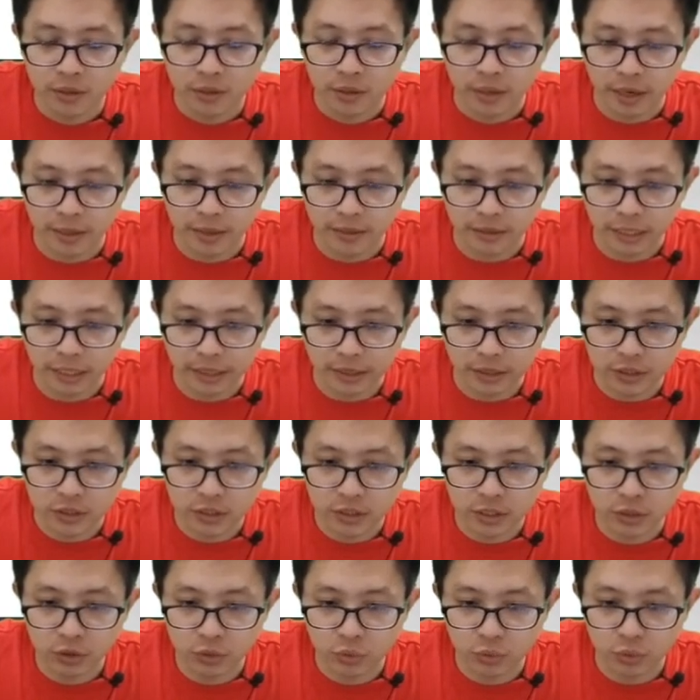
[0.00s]
at
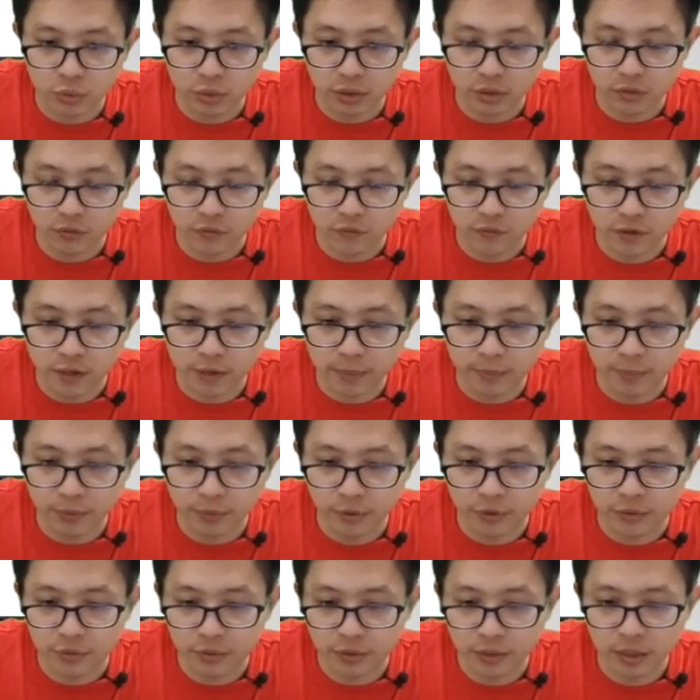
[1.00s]
direction
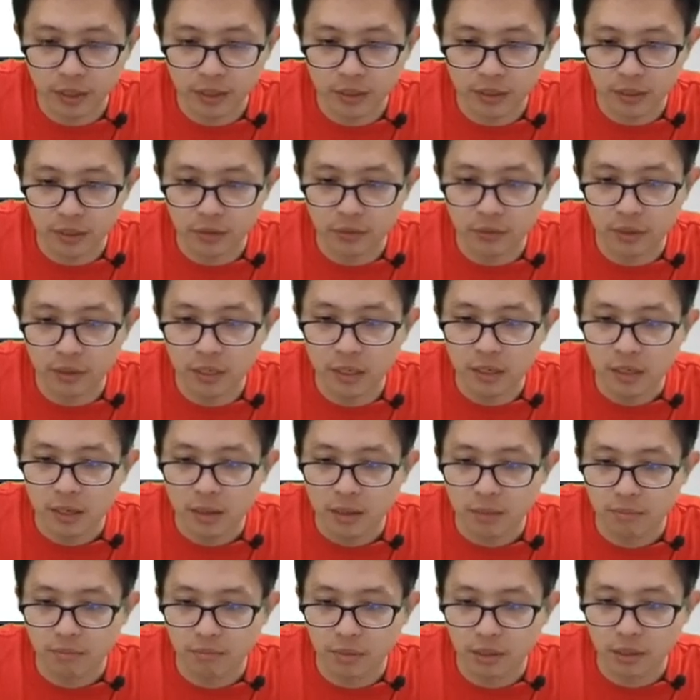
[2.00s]
25.38 degree
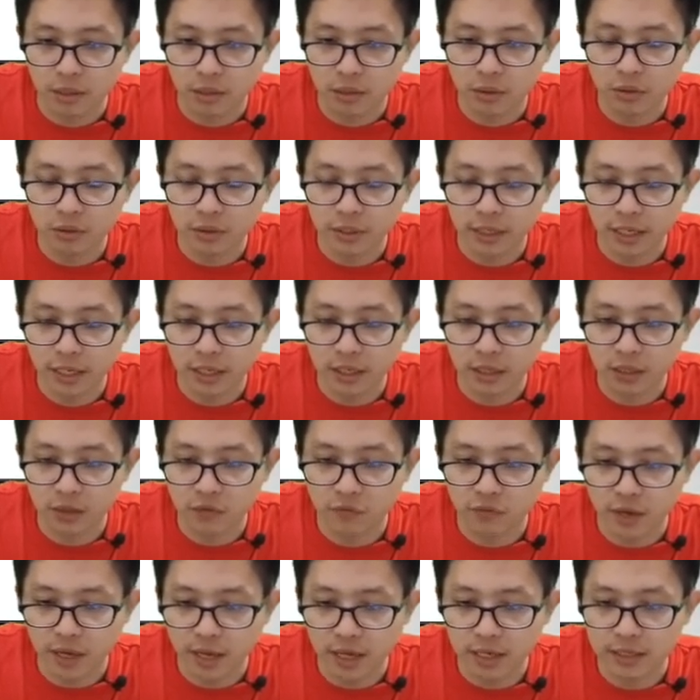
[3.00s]
below
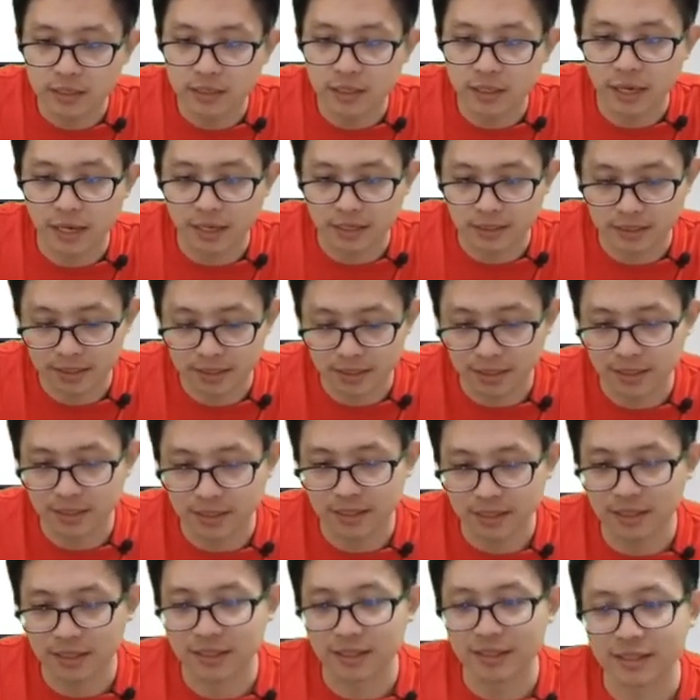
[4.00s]
negative x
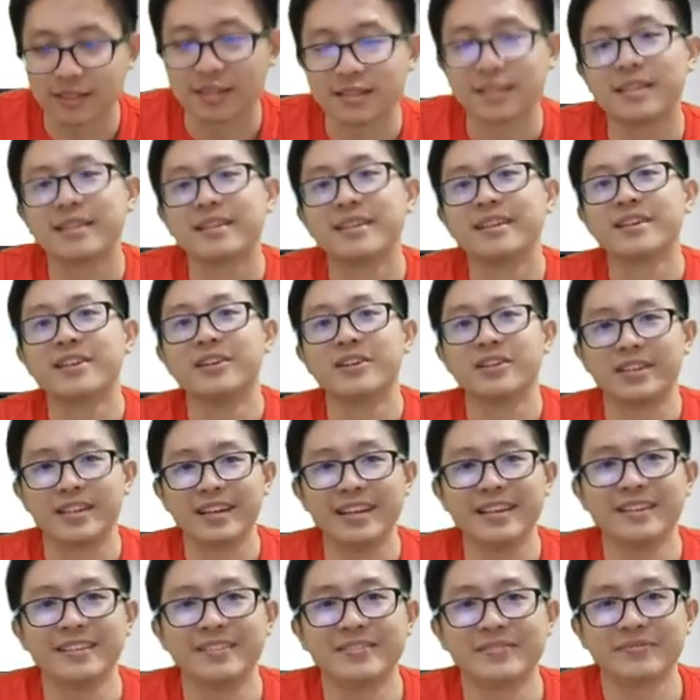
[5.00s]
axis
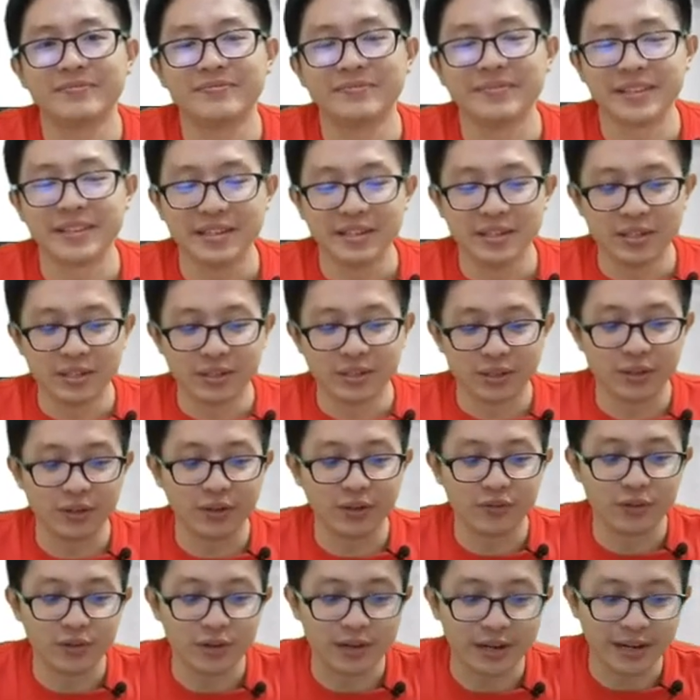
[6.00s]
okay so
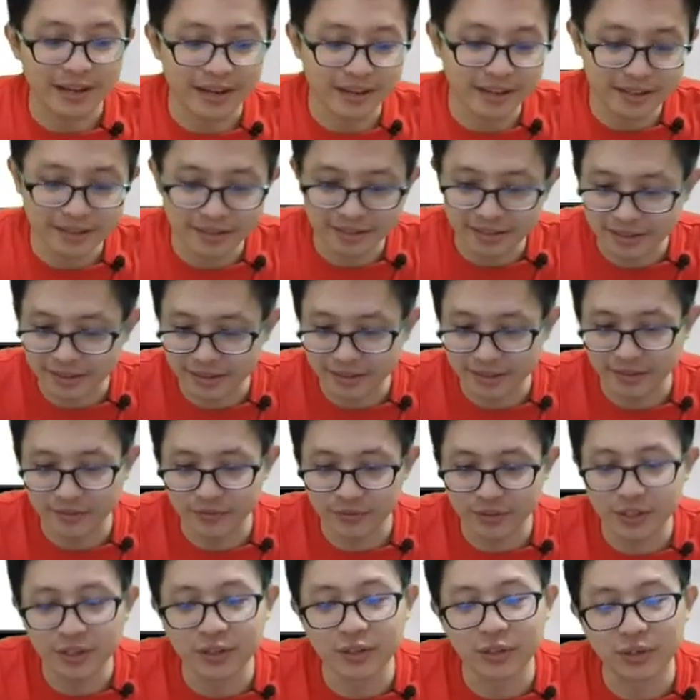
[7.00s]
if you like the
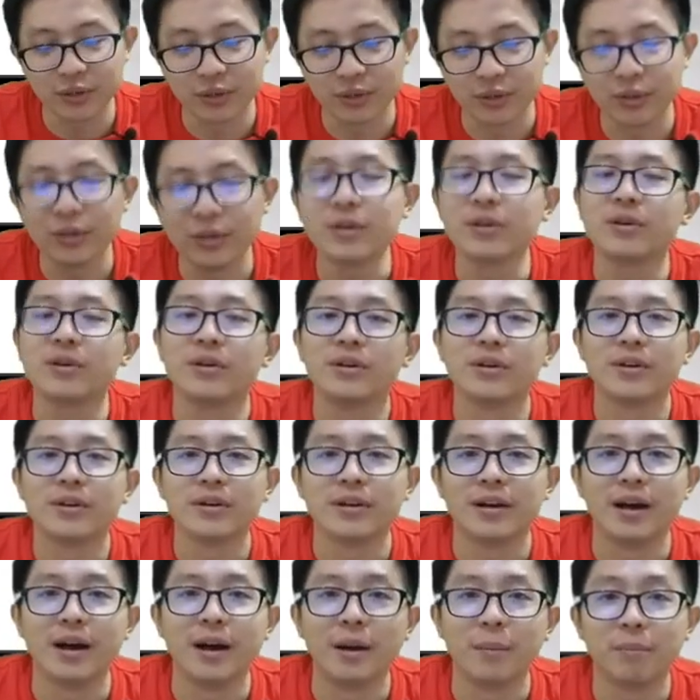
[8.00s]
video
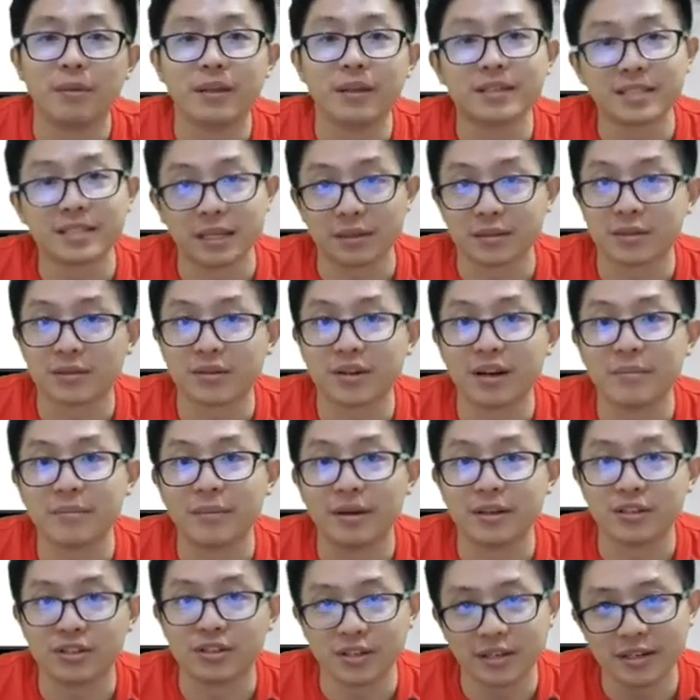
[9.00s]
uh, please subscribe
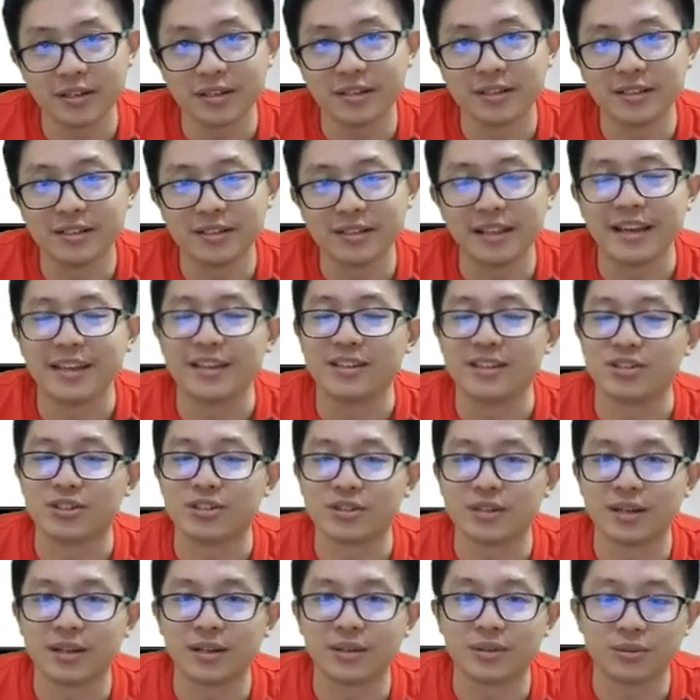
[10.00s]
my channel and share